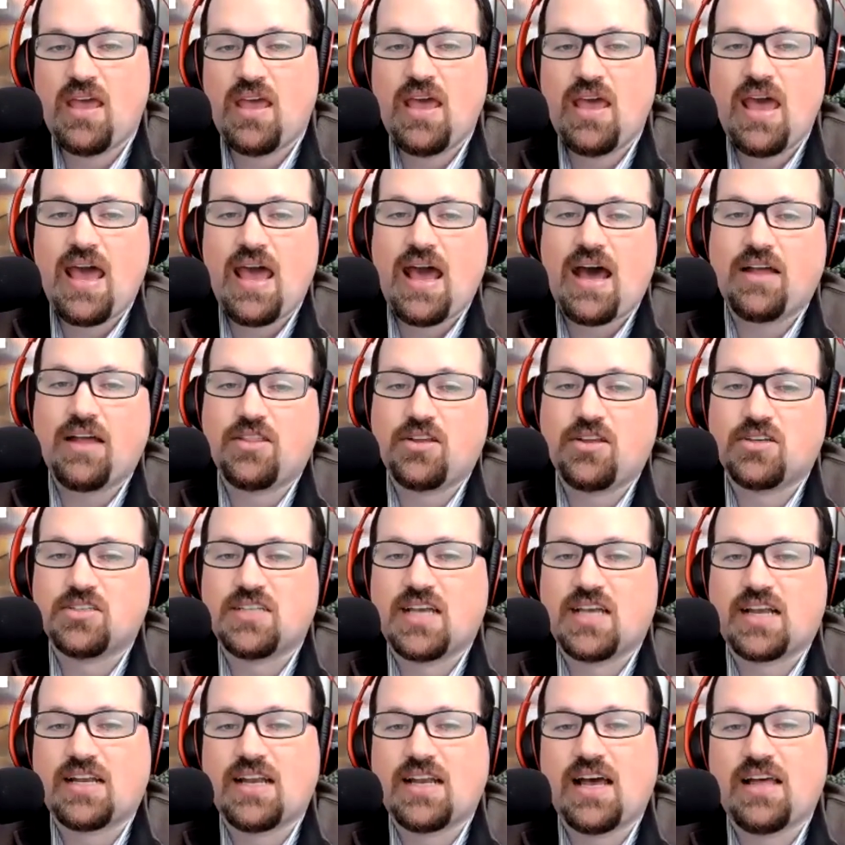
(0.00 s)
how their
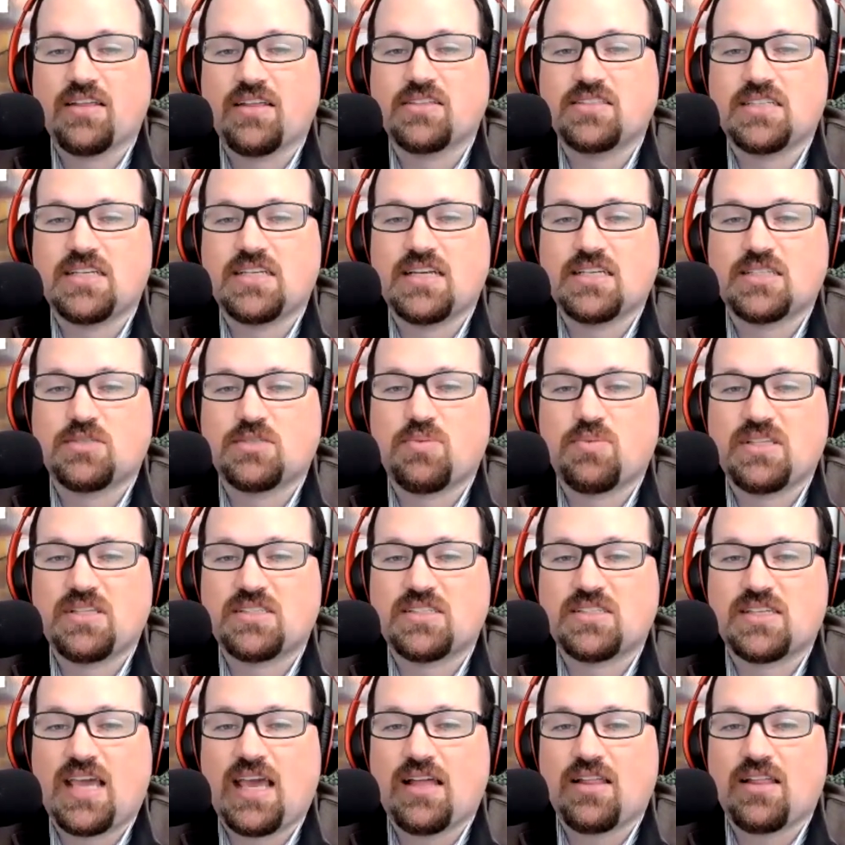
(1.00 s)
technology has been
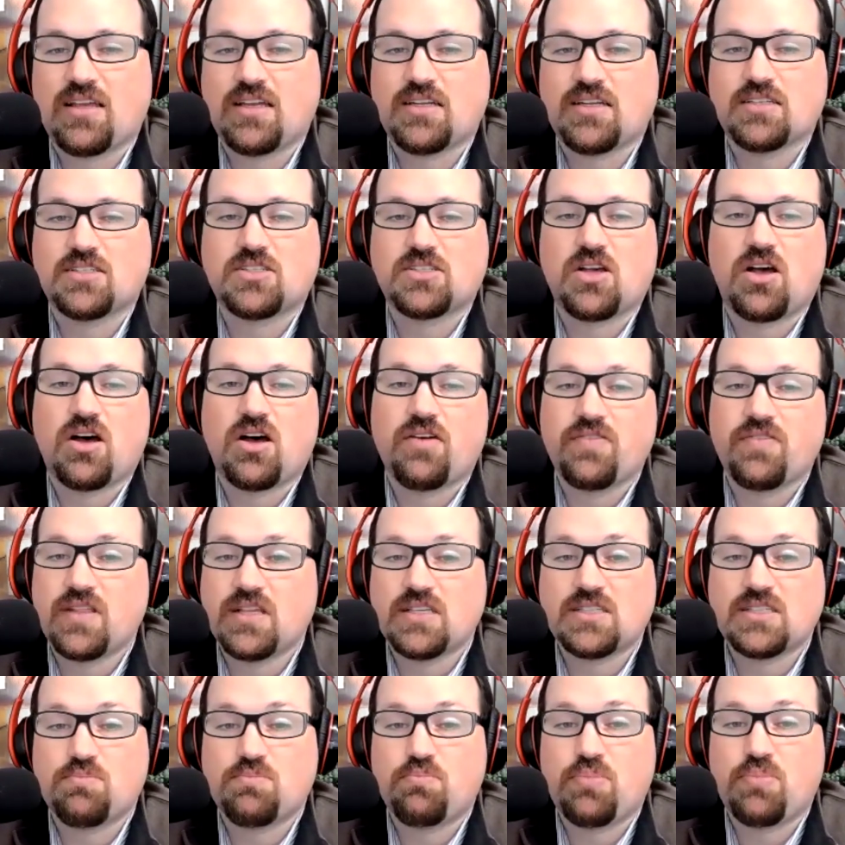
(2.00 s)
scaling to solve
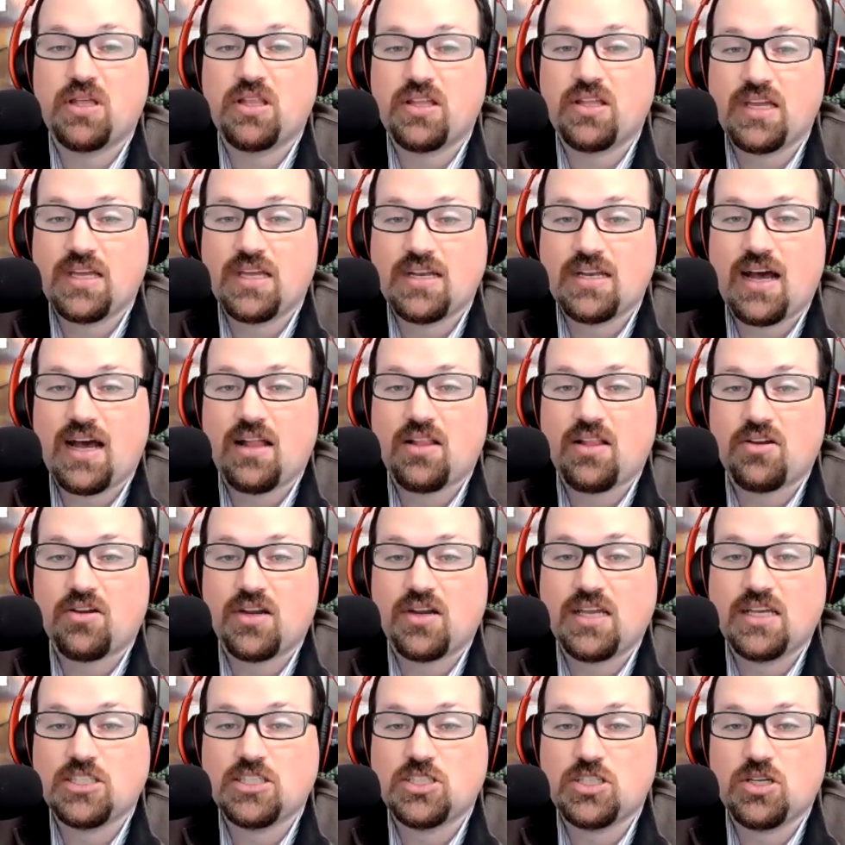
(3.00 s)
this billion-dollar
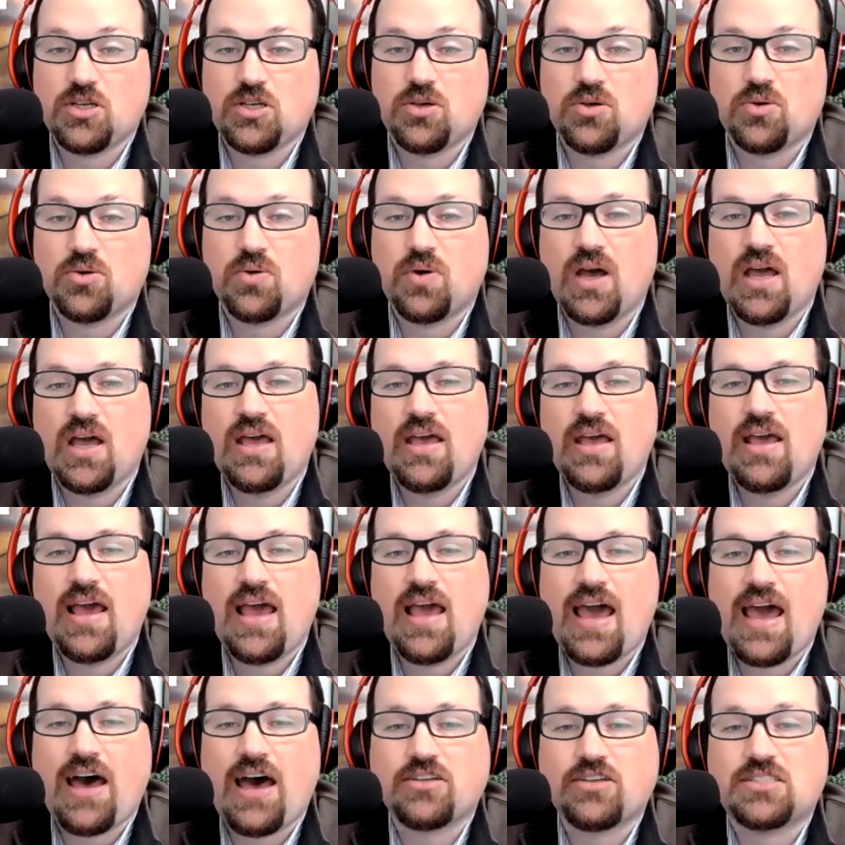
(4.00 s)
issue,
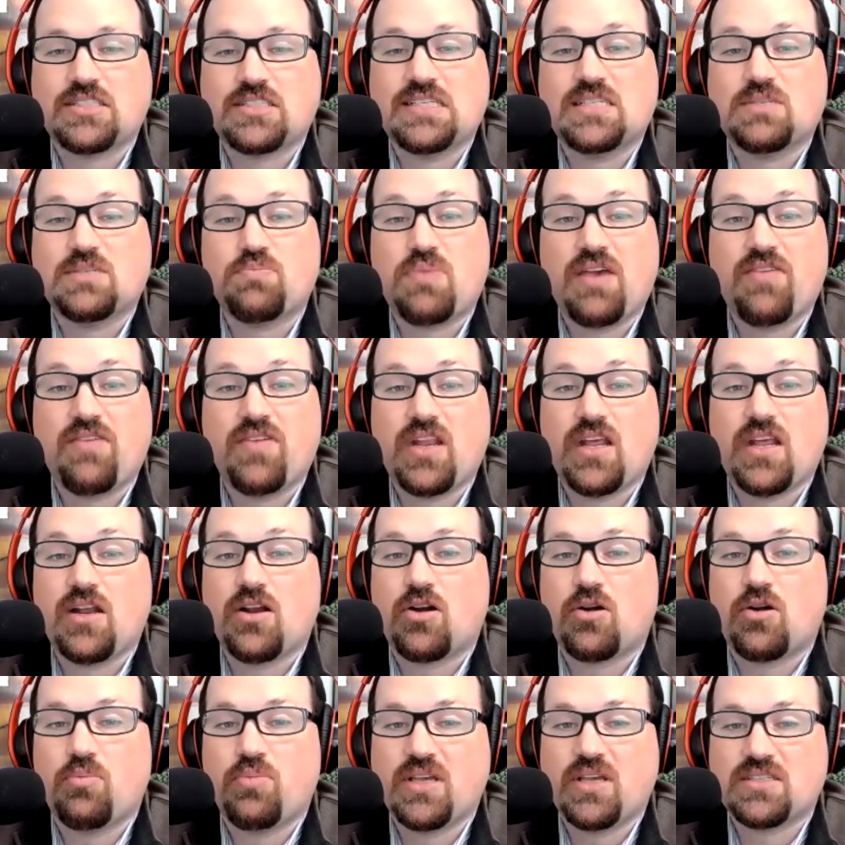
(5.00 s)
how she's pivoted
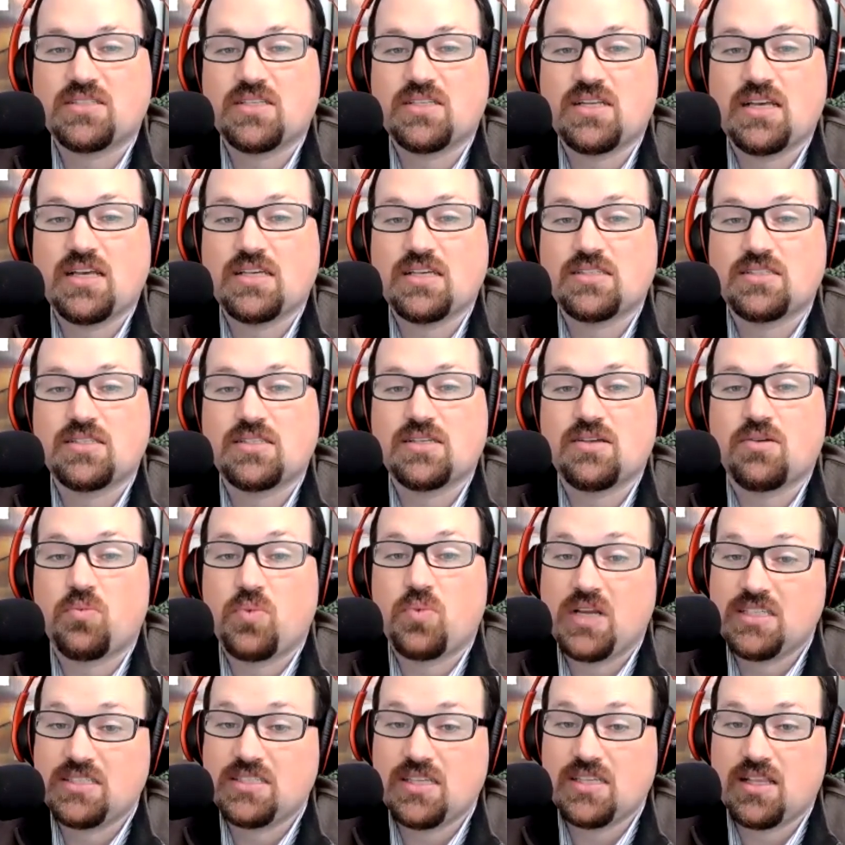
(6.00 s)
her business
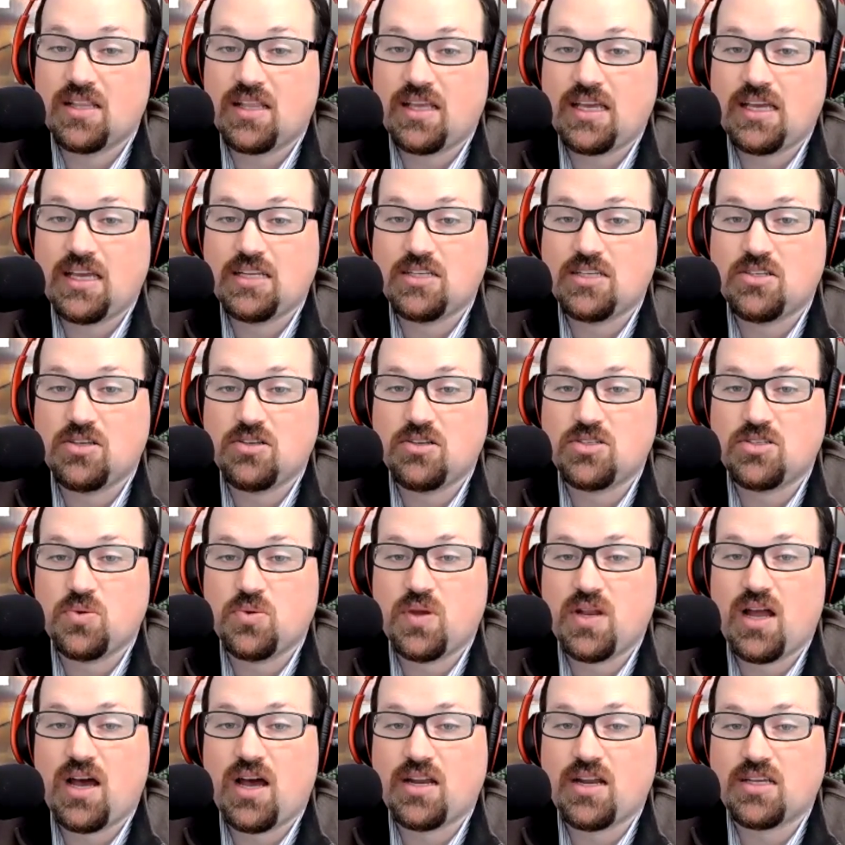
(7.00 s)
recently due to
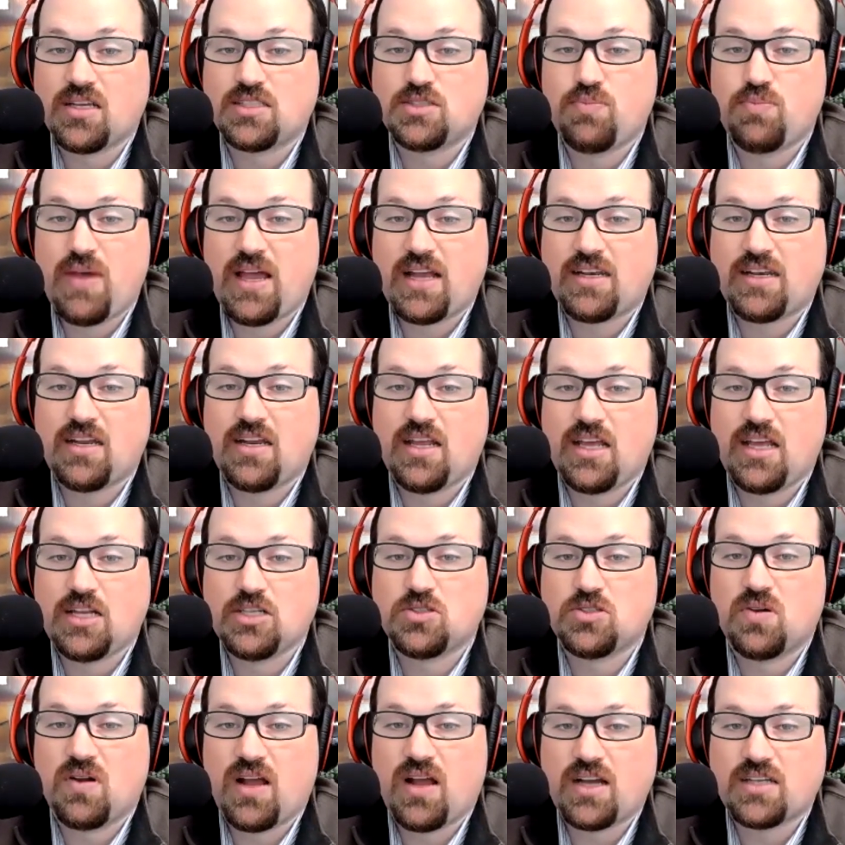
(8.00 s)
an unexpected
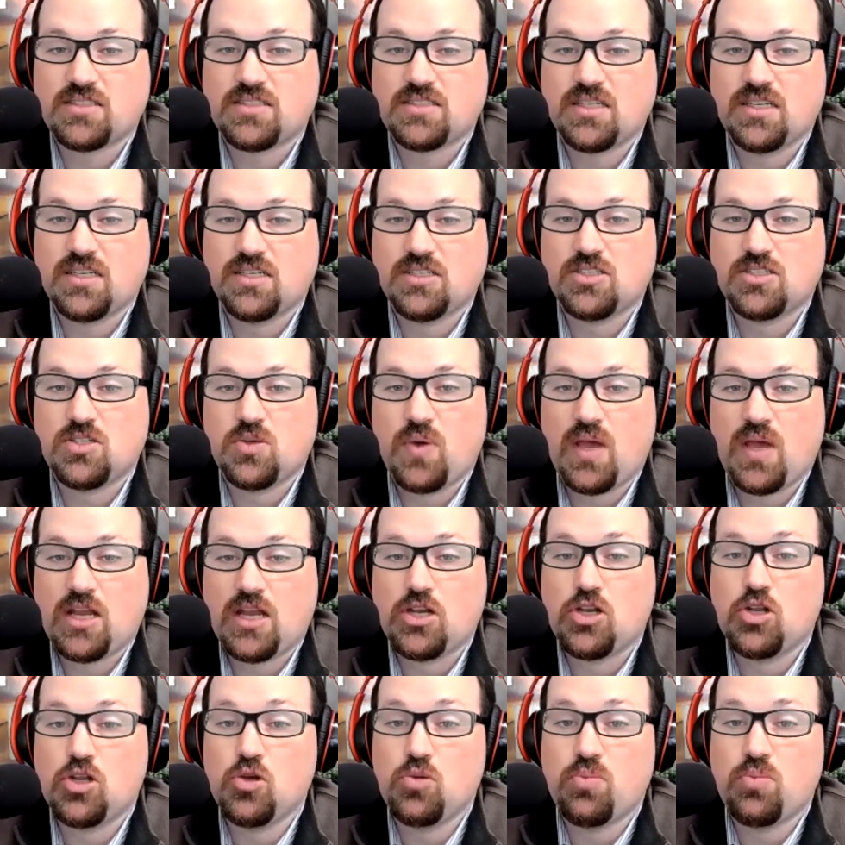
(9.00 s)
introduction to a
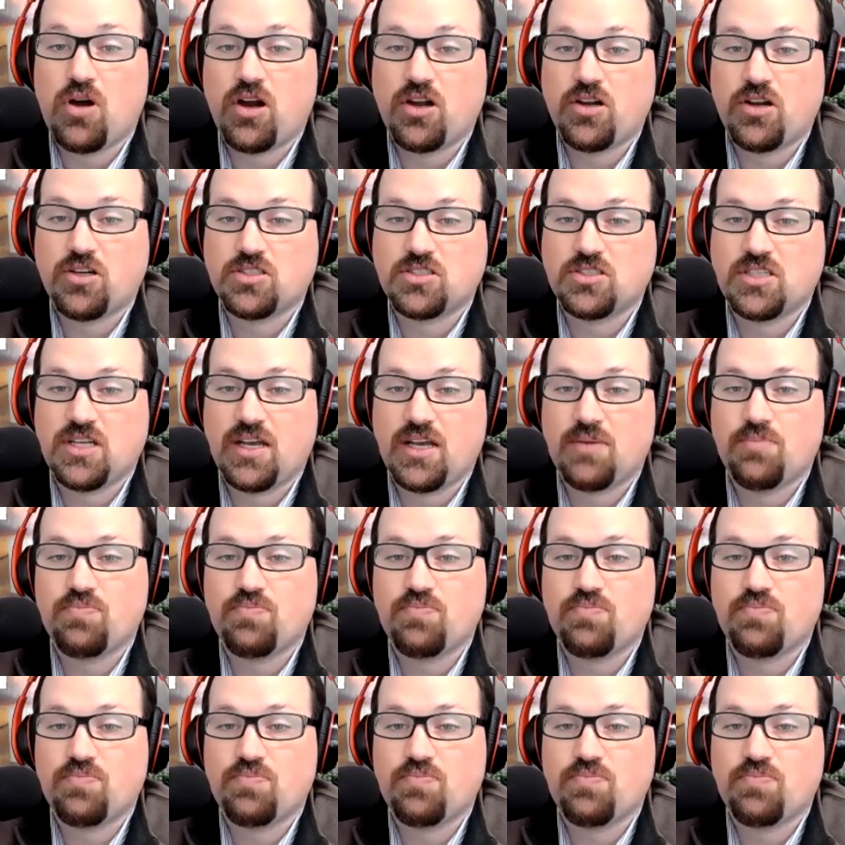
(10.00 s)
new partnership,